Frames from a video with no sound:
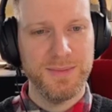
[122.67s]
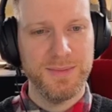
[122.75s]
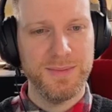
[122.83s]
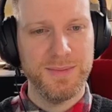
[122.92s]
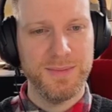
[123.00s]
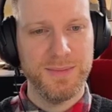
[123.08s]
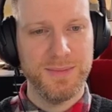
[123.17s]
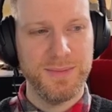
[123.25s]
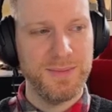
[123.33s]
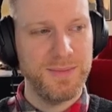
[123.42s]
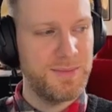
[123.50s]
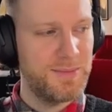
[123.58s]

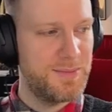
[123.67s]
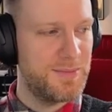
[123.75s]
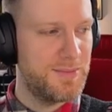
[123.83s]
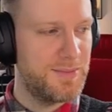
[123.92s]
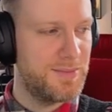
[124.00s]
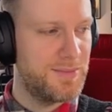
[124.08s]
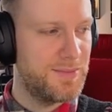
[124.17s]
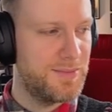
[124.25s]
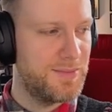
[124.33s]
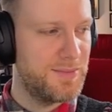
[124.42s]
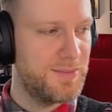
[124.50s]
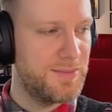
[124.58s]

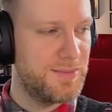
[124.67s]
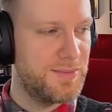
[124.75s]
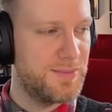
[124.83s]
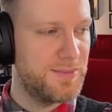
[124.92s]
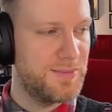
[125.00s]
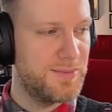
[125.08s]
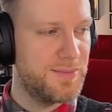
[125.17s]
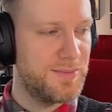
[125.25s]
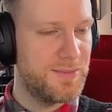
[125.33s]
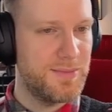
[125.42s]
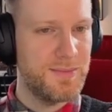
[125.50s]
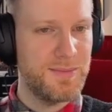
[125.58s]

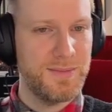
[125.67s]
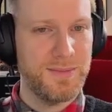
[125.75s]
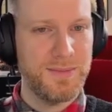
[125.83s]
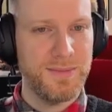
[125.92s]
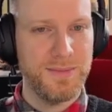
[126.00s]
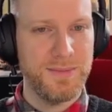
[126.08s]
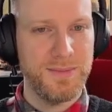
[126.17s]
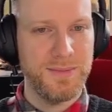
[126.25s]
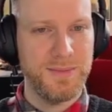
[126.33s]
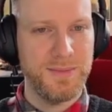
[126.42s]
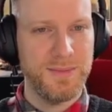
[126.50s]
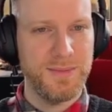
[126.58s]

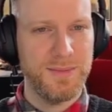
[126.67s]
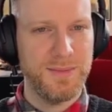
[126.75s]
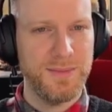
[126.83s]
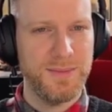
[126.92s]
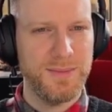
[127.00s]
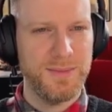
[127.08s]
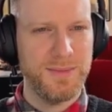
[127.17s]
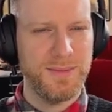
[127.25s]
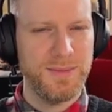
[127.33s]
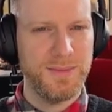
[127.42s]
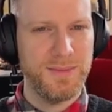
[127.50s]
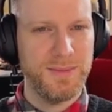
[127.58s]

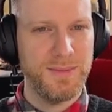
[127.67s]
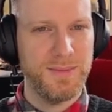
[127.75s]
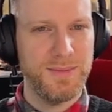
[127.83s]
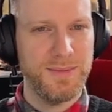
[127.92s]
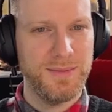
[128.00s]
(silent)